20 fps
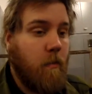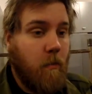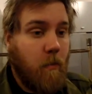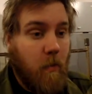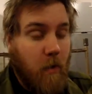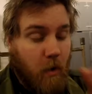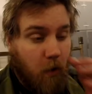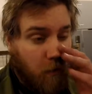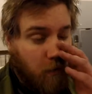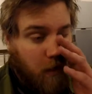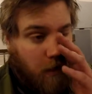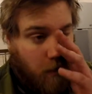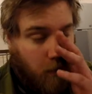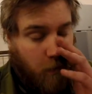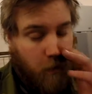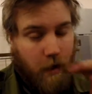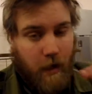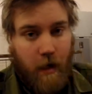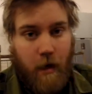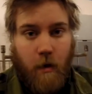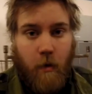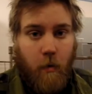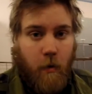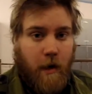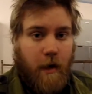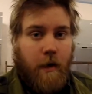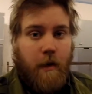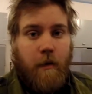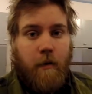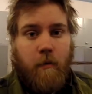normally we go
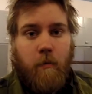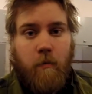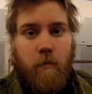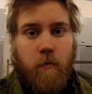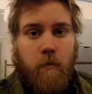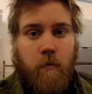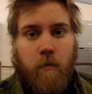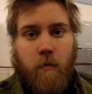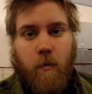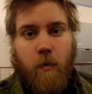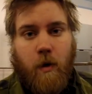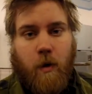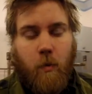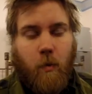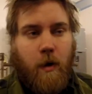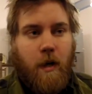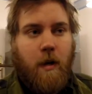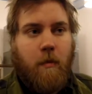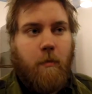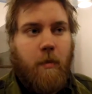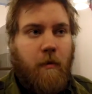in one week